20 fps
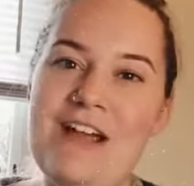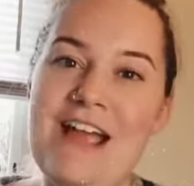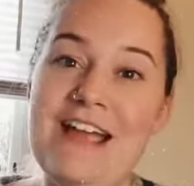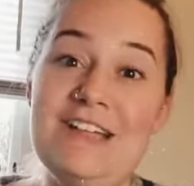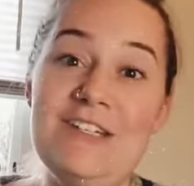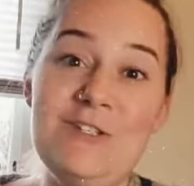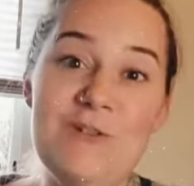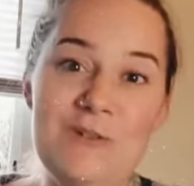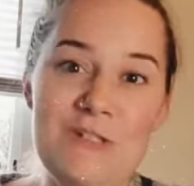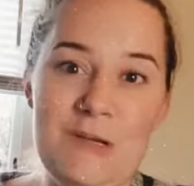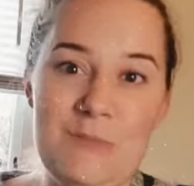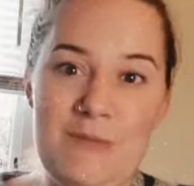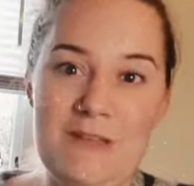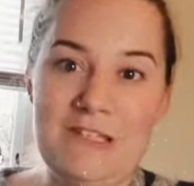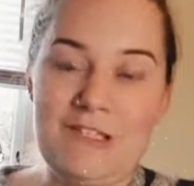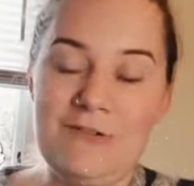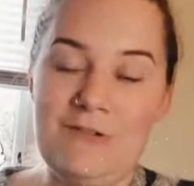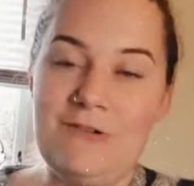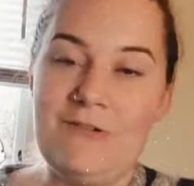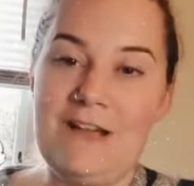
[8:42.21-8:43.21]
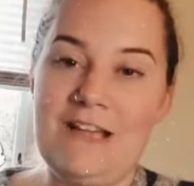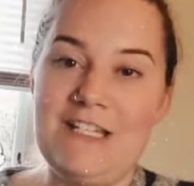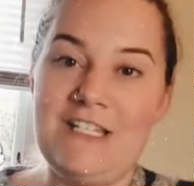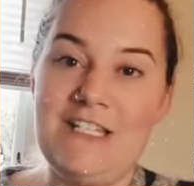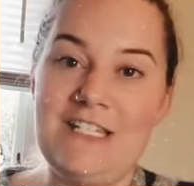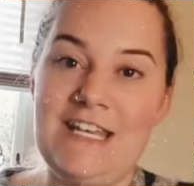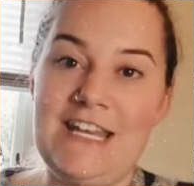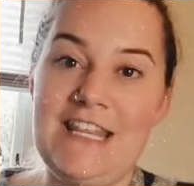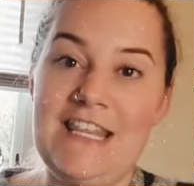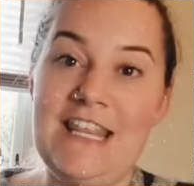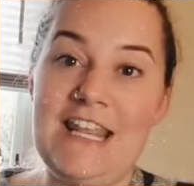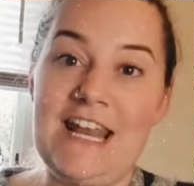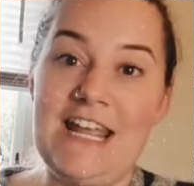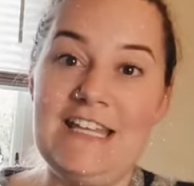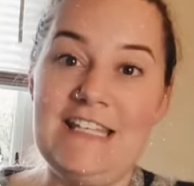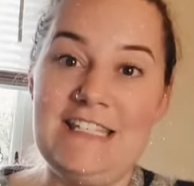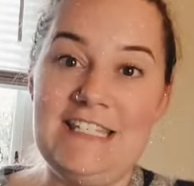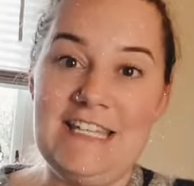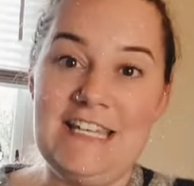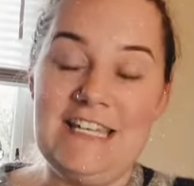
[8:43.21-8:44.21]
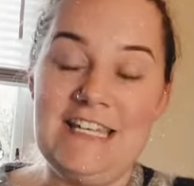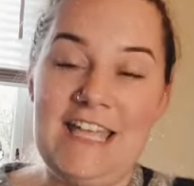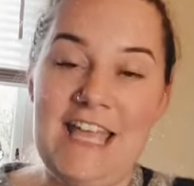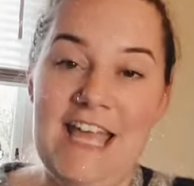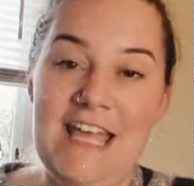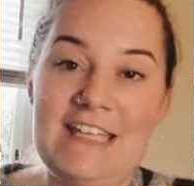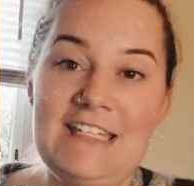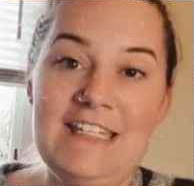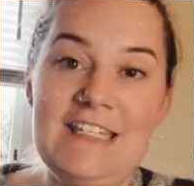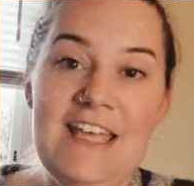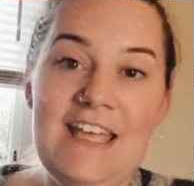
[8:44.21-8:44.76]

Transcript: I do jump into a question that I did get